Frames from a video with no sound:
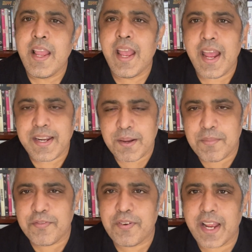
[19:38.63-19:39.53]
At
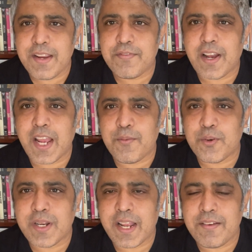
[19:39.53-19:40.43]
number 5, I
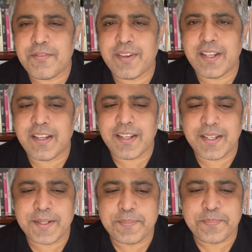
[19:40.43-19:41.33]
would have a